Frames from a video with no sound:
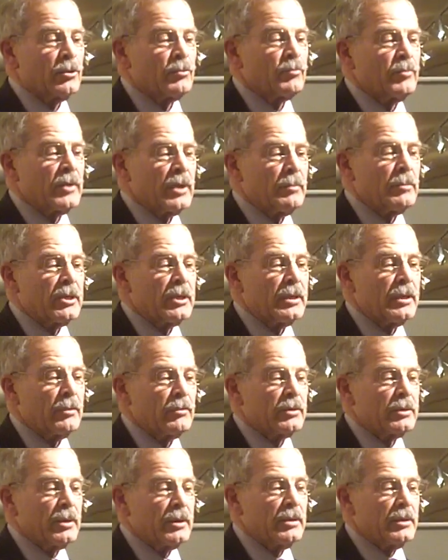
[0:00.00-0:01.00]
And let me tell
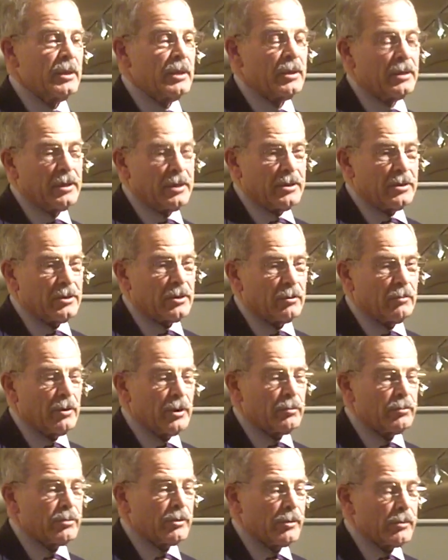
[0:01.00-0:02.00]
you what the deal is, the
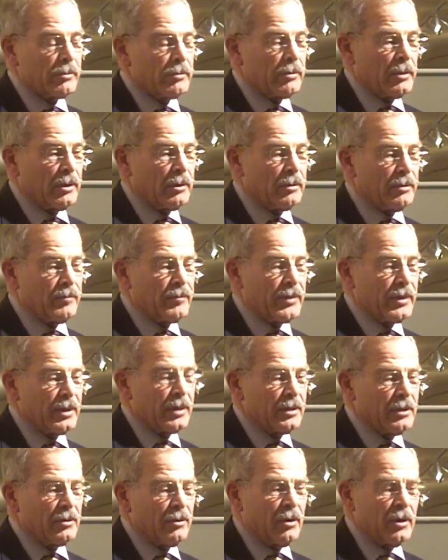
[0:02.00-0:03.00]
quid pro quo.
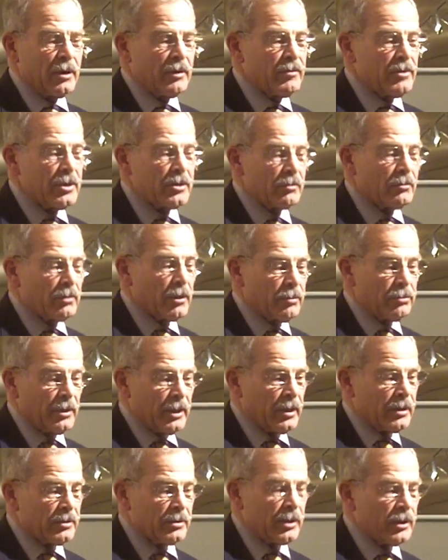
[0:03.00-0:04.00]
Uh, all of these
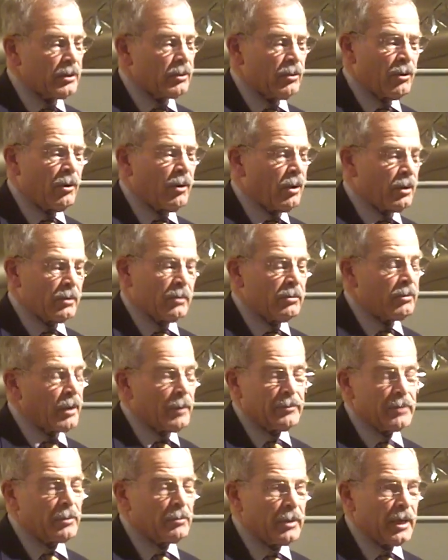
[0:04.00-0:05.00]
corrupt leaders, and they're all
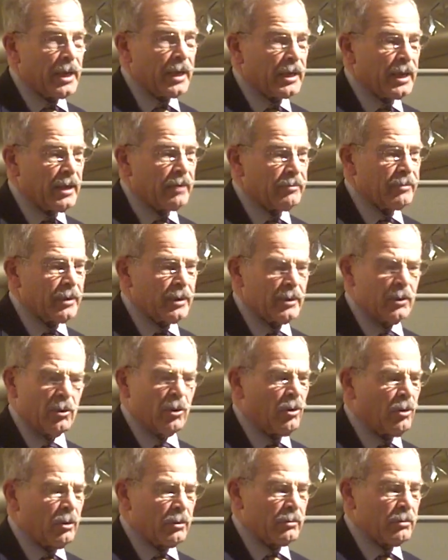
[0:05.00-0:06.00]
corrupt in Black Africa,
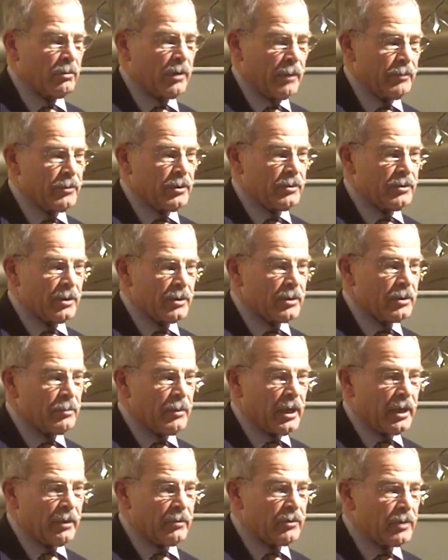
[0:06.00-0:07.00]
they're all corrupt, it's just
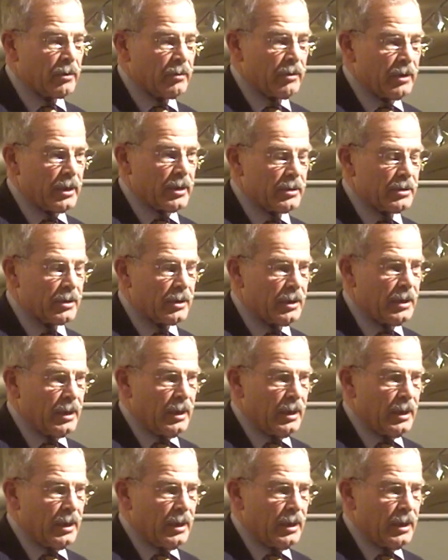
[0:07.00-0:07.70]
a matter of degrees.